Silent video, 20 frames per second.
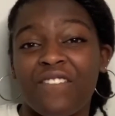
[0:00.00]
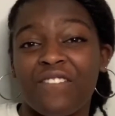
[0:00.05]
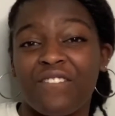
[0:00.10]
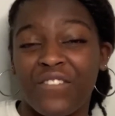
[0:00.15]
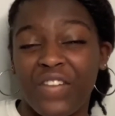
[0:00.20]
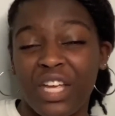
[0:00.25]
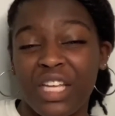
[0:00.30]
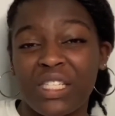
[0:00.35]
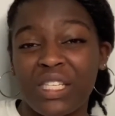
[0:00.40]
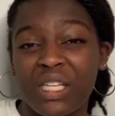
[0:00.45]

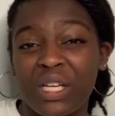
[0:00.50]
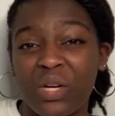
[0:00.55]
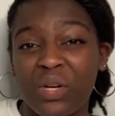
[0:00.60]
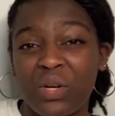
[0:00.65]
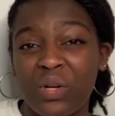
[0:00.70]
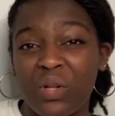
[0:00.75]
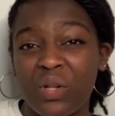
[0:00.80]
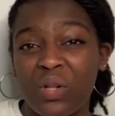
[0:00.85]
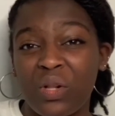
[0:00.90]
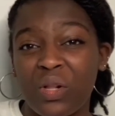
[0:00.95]

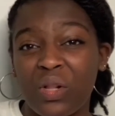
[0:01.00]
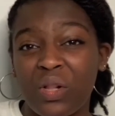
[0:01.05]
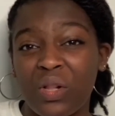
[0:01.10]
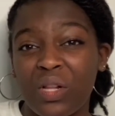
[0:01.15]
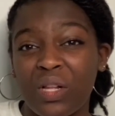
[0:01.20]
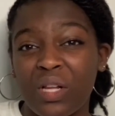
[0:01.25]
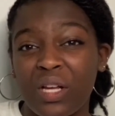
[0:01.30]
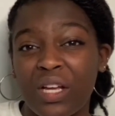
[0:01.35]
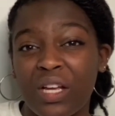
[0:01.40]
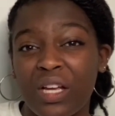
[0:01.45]
physical
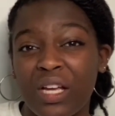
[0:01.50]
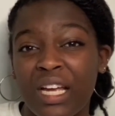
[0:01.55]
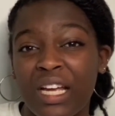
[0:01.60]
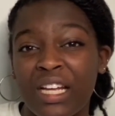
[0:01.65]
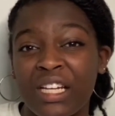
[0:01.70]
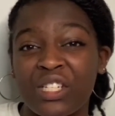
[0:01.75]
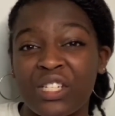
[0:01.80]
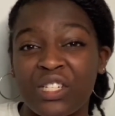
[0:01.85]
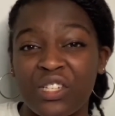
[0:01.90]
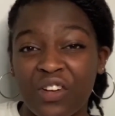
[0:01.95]

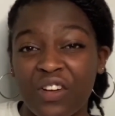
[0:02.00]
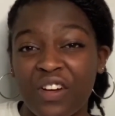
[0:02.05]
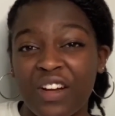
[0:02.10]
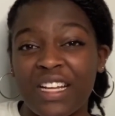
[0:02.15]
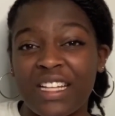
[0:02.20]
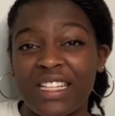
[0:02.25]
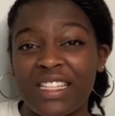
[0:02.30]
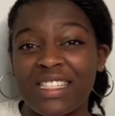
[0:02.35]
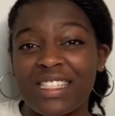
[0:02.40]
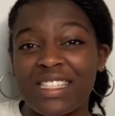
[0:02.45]

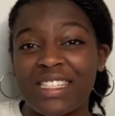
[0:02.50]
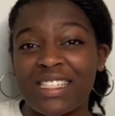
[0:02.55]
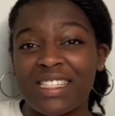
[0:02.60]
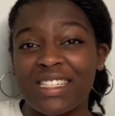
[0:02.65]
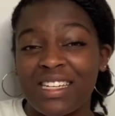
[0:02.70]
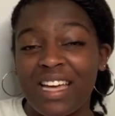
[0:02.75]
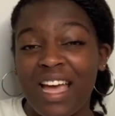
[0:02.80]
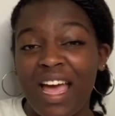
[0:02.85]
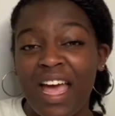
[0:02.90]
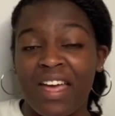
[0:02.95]
endurance
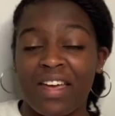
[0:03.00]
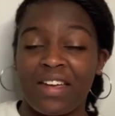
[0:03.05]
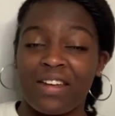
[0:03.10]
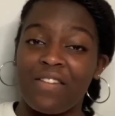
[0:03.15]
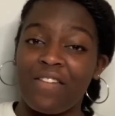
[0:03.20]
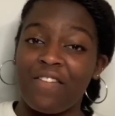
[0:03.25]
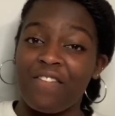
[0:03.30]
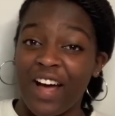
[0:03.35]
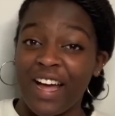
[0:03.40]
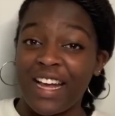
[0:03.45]

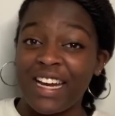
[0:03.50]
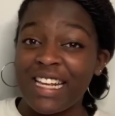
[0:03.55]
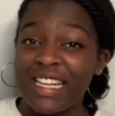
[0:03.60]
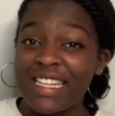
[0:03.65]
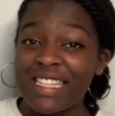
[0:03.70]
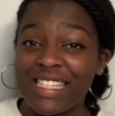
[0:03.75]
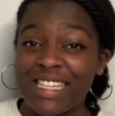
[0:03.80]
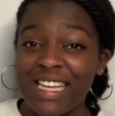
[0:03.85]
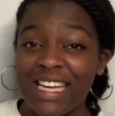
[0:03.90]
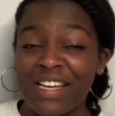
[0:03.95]
and fighting
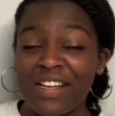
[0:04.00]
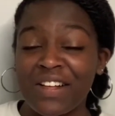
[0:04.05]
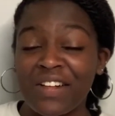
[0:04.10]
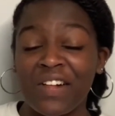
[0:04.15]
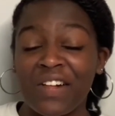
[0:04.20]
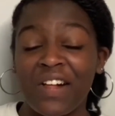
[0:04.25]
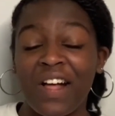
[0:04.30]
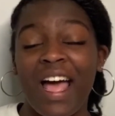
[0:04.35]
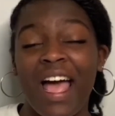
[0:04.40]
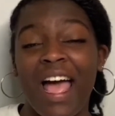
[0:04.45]

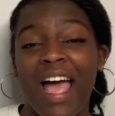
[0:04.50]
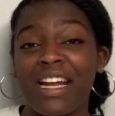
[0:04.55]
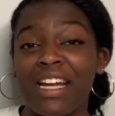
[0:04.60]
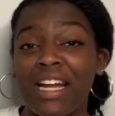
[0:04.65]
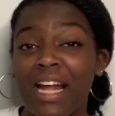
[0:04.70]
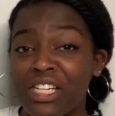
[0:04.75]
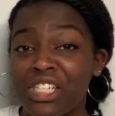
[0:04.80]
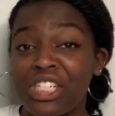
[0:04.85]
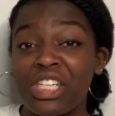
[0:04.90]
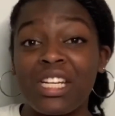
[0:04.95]
skill. And
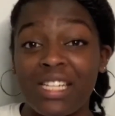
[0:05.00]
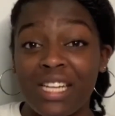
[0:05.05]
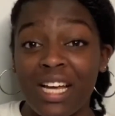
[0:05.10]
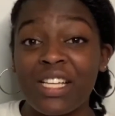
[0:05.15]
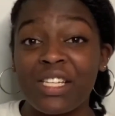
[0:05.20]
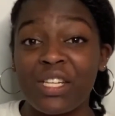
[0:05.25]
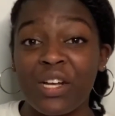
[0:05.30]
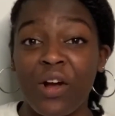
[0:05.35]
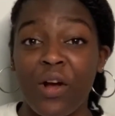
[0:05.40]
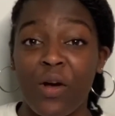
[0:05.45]
she
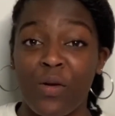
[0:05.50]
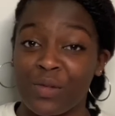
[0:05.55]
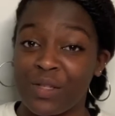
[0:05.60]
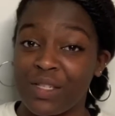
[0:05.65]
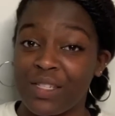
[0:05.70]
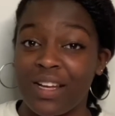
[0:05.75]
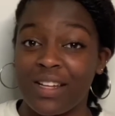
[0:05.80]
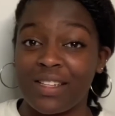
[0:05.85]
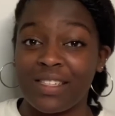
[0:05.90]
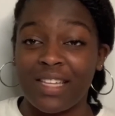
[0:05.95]
does her own
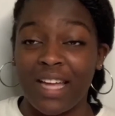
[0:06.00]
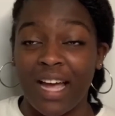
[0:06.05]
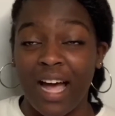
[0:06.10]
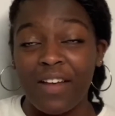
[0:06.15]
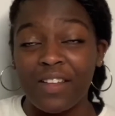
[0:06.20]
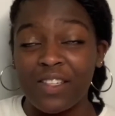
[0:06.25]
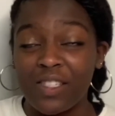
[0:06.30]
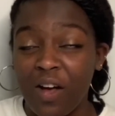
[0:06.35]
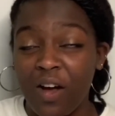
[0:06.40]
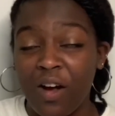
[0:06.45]
stunts. Like I
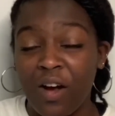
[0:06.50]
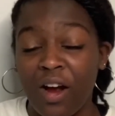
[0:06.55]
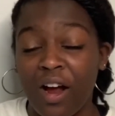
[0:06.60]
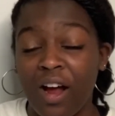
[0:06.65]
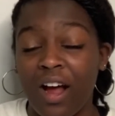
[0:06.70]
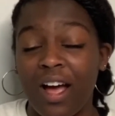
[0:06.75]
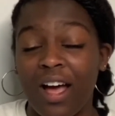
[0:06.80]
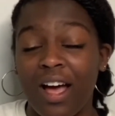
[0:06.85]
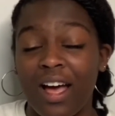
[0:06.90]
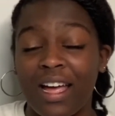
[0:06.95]
saw
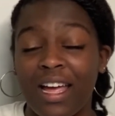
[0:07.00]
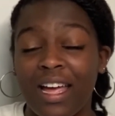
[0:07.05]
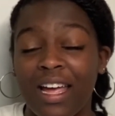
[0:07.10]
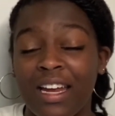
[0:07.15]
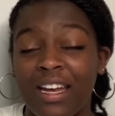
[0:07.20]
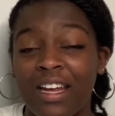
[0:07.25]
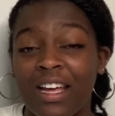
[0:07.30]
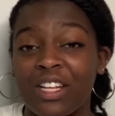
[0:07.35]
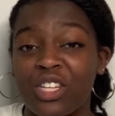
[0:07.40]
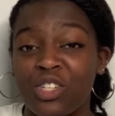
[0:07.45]
her
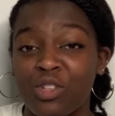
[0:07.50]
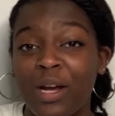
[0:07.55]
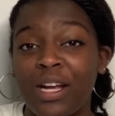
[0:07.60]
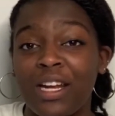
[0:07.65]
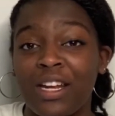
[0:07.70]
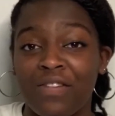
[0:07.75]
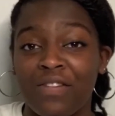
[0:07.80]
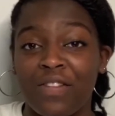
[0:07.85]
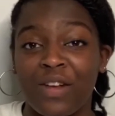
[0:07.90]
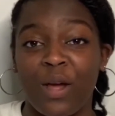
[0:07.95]
in a
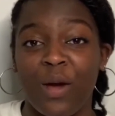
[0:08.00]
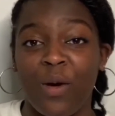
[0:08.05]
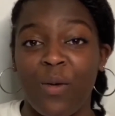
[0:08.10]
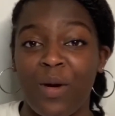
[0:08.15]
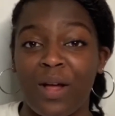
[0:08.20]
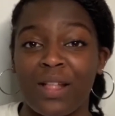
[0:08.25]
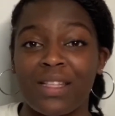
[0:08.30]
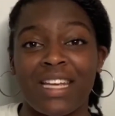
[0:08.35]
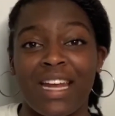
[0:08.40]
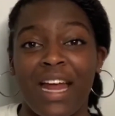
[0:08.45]
training video
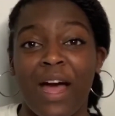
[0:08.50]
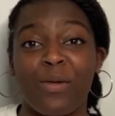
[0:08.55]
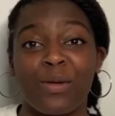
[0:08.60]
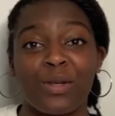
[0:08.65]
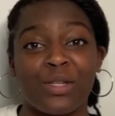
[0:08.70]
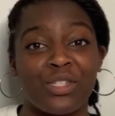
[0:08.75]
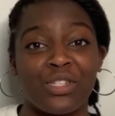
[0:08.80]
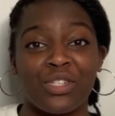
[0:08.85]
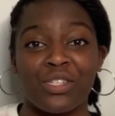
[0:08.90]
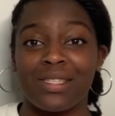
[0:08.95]
once and I
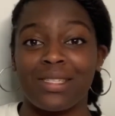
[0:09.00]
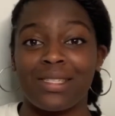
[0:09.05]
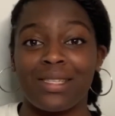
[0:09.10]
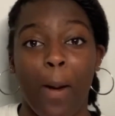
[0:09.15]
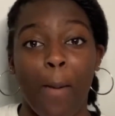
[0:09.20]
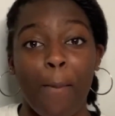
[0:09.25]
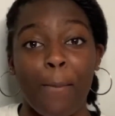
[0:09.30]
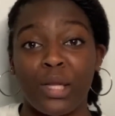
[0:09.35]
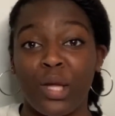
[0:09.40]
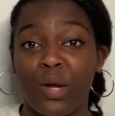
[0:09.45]
was just
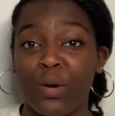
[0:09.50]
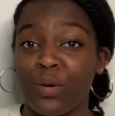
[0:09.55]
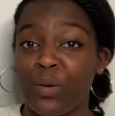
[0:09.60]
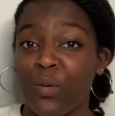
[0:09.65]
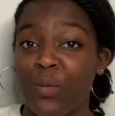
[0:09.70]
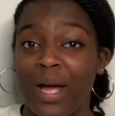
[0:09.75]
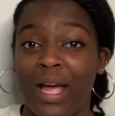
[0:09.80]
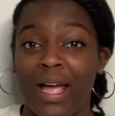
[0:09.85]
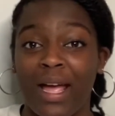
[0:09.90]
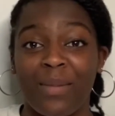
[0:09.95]
blown
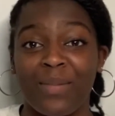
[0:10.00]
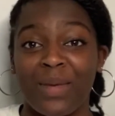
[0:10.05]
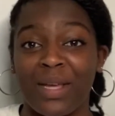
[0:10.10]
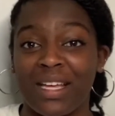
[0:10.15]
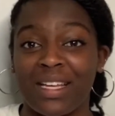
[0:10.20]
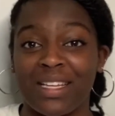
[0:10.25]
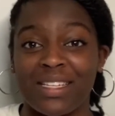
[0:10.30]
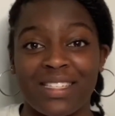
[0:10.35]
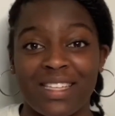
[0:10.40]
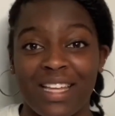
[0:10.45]
away
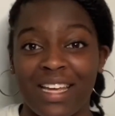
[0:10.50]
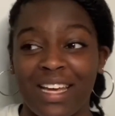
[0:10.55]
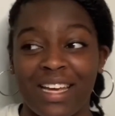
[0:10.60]
because